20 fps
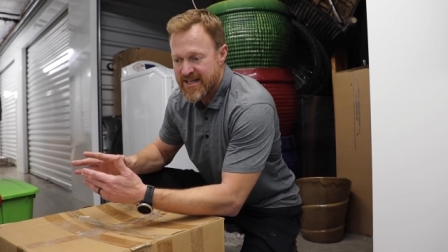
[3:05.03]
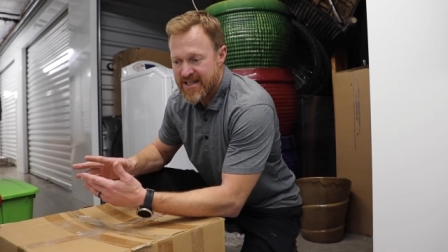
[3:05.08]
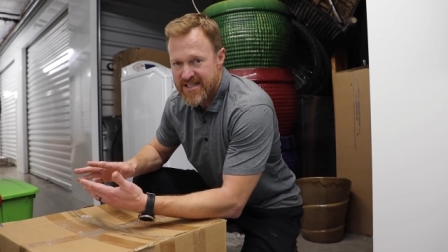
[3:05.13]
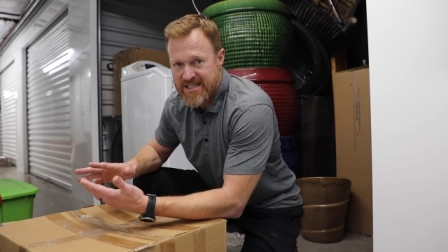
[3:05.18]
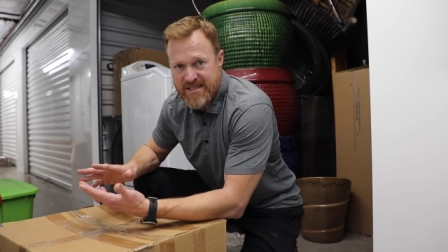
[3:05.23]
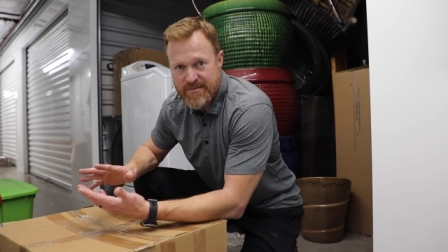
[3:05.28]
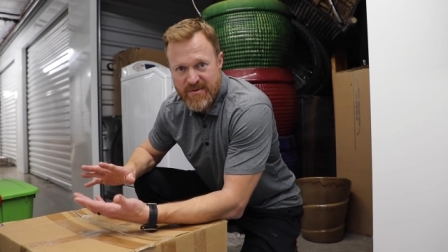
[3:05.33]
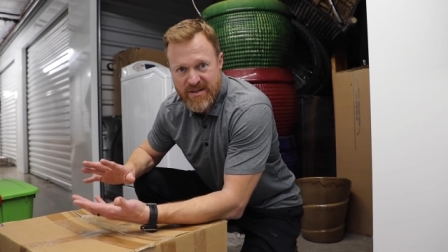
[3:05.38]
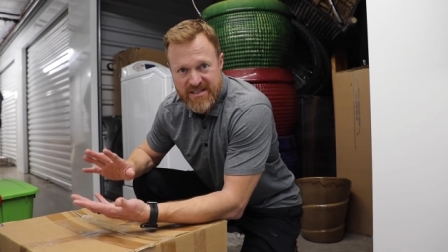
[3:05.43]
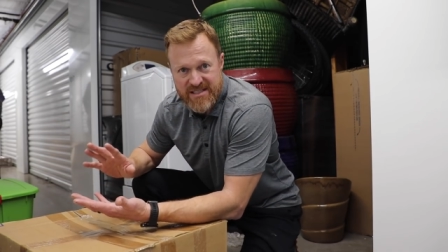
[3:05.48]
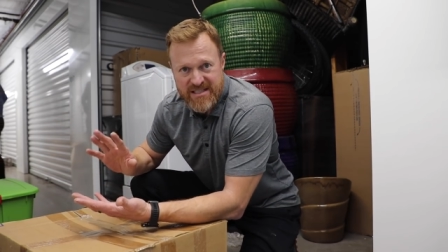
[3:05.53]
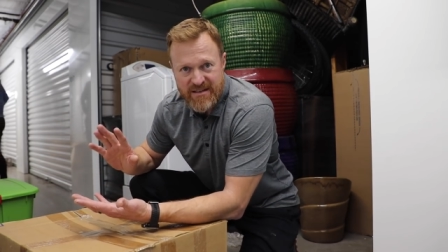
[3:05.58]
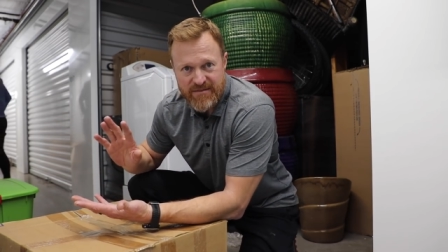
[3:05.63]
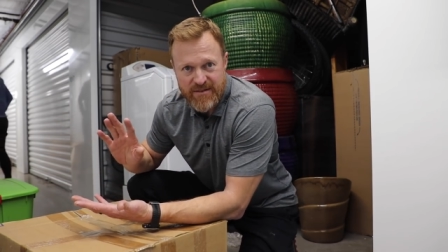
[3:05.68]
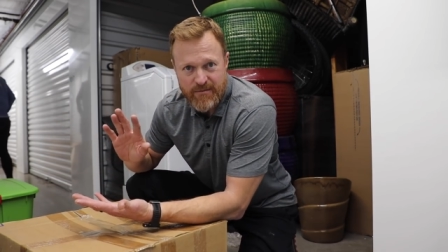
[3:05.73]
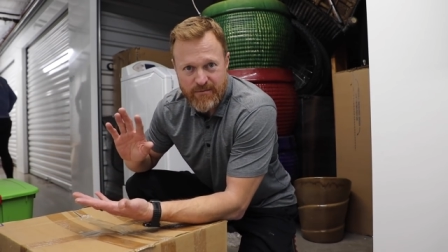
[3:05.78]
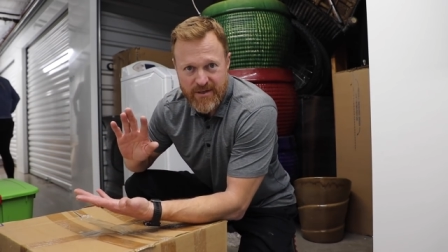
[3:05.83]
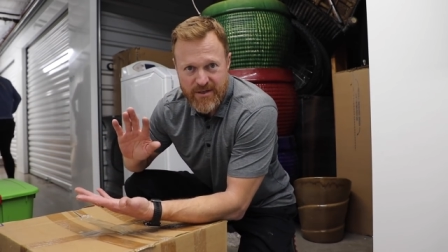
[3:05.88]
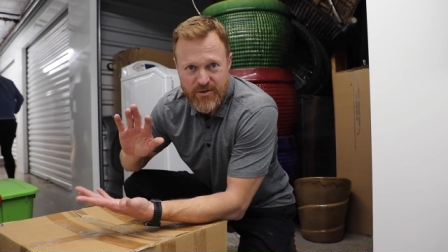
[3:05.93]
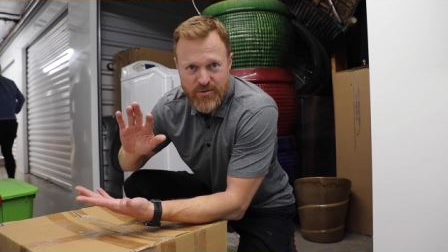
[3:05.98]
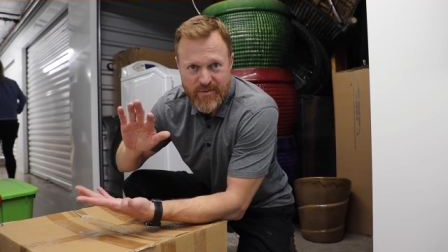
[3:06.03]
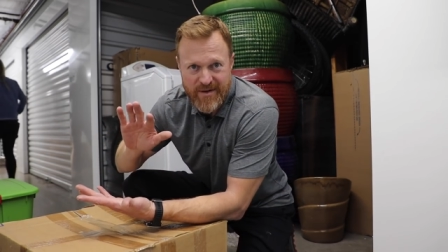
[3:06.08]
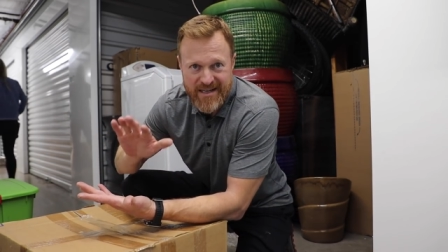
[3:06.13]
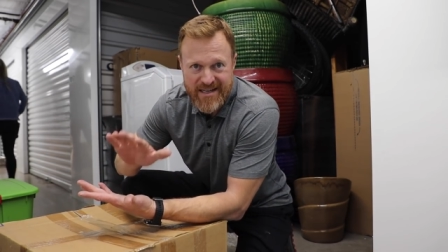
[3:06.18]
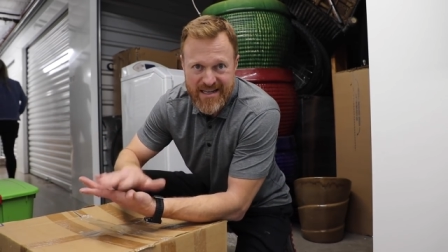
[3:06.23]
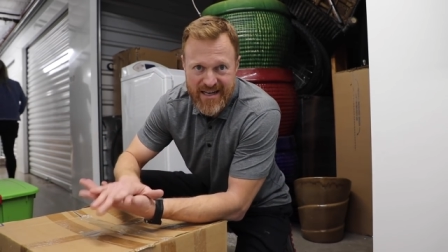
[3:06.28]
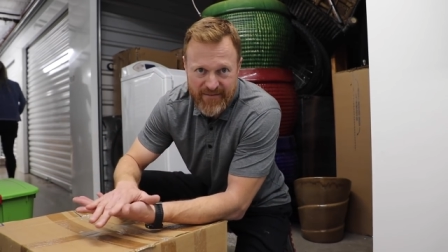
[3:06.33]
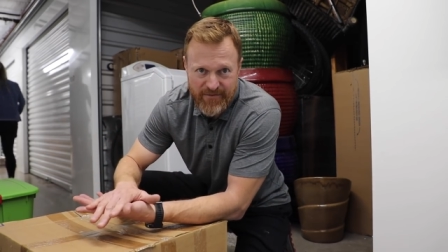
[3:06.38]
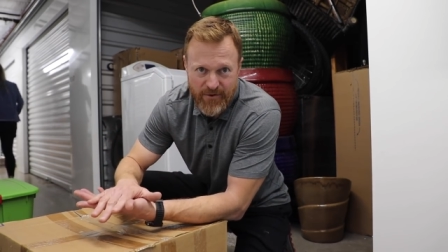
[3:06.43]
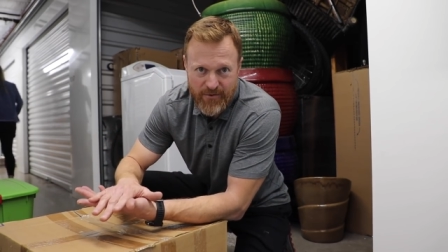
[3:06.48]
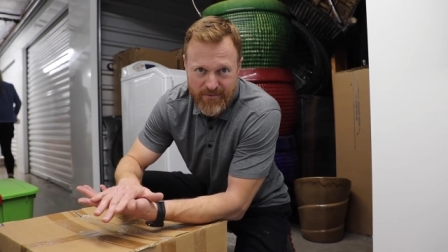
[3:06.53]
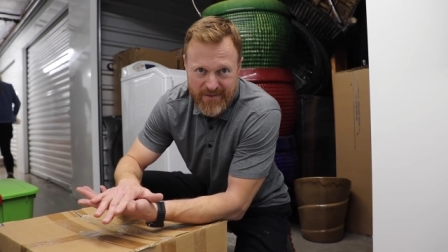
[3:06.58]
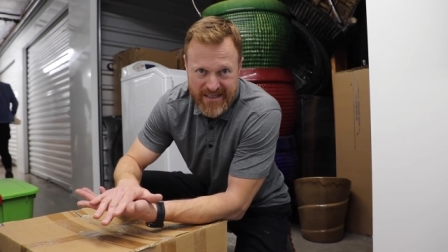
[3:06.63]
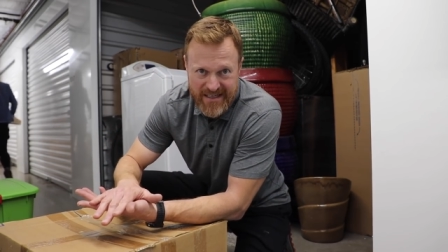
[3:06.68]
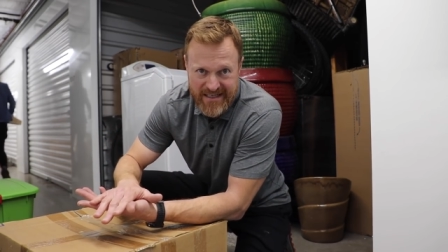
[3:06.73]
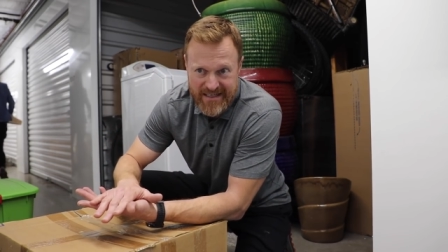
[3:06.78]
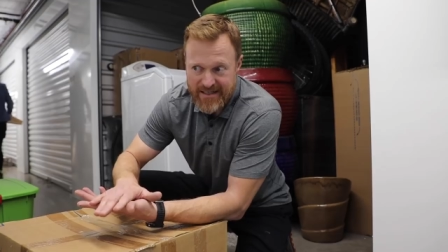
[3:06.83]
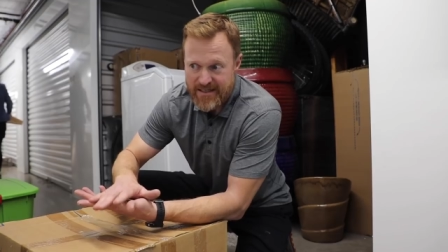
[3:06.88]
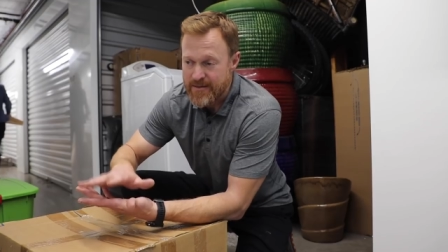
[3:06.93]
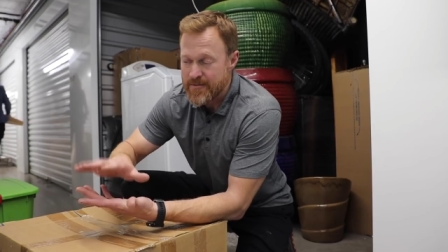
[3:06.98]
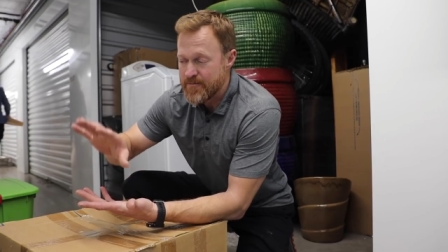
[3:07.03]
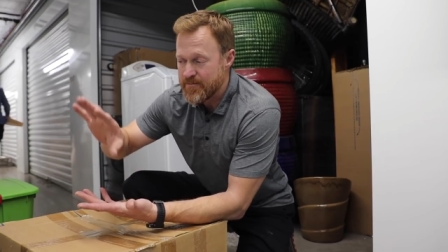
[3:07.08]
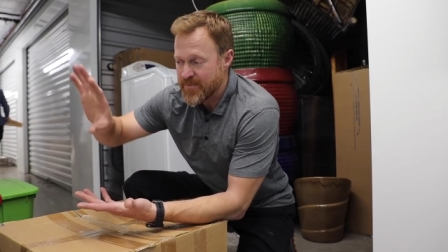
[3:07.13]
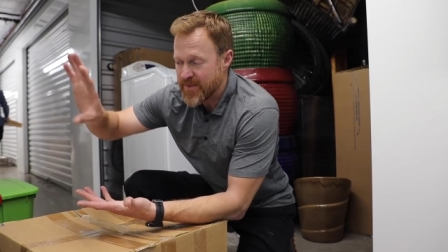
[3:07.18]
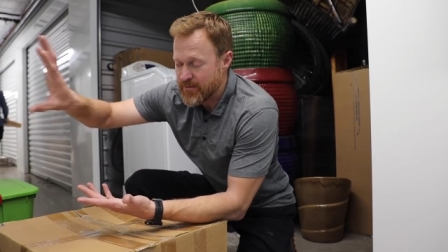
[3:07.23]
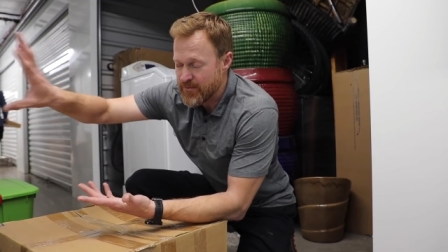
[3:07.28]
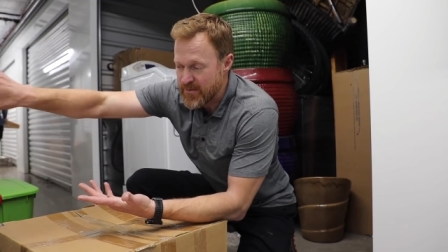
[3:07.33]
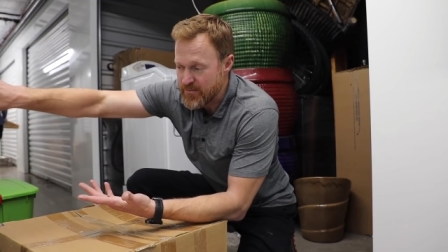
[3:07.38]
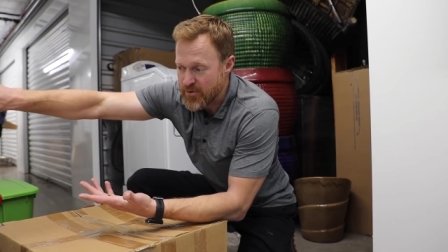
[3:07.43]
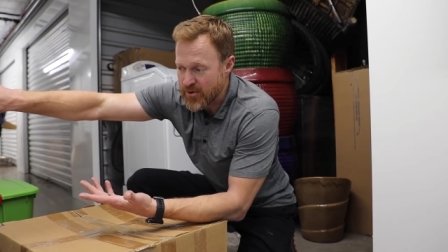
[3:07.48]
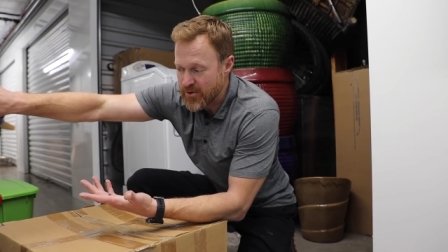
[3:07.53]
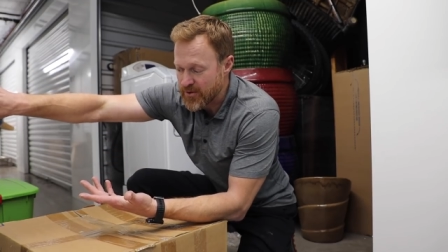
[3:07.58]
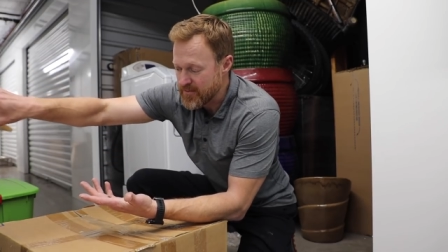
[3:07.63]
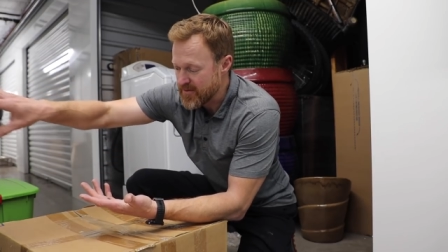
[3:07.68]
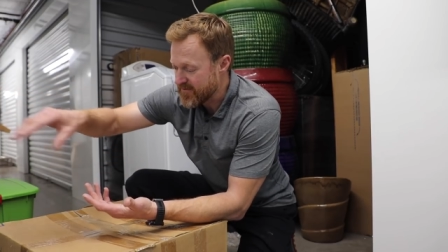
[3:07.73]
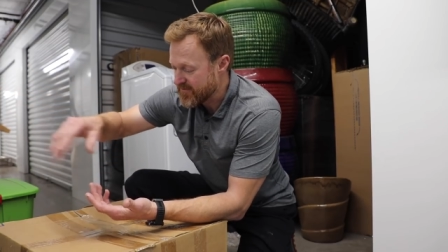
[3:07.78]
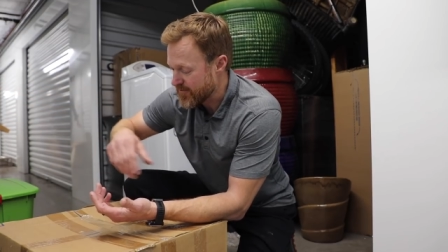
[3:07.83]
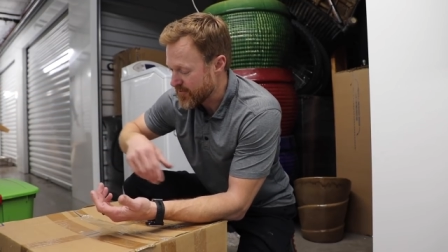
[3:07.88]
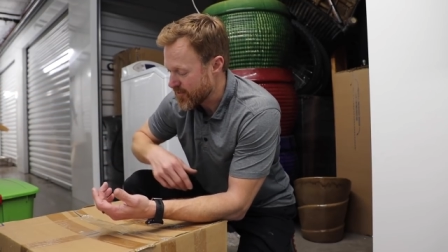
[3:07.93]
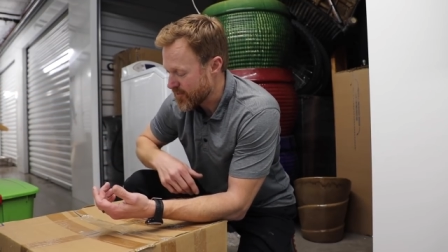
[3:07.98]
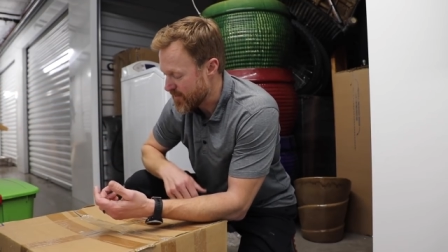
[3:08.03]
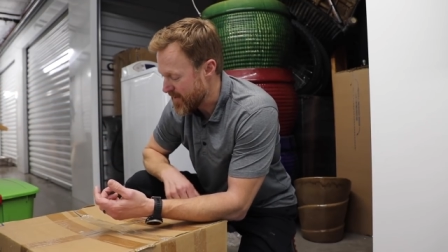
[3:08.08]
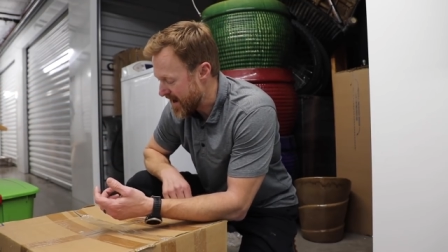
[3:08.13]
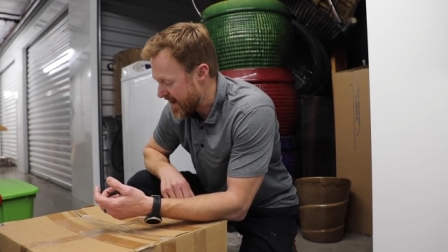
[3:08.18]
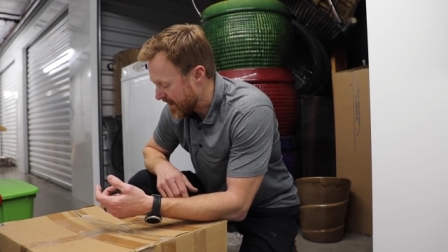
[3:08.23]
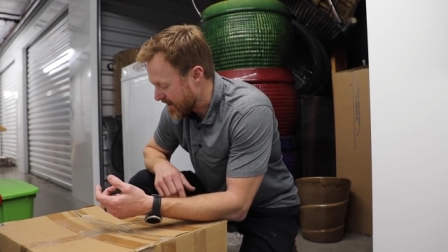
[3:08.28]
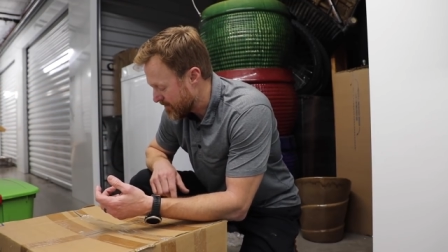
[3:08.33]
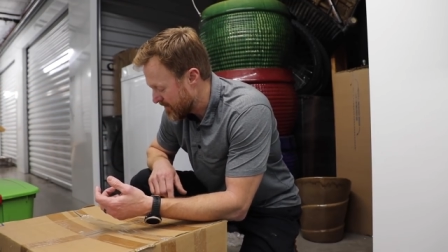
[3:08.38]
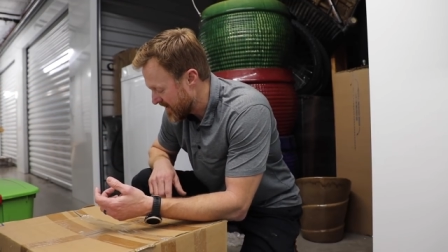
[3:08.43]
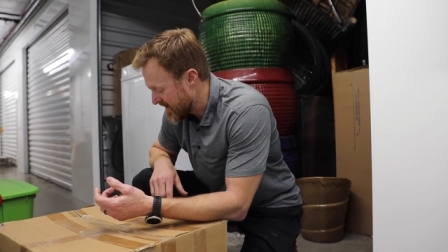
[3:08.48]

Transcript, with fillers: some of the stuff that we knew we never would need, we put a little bit further back.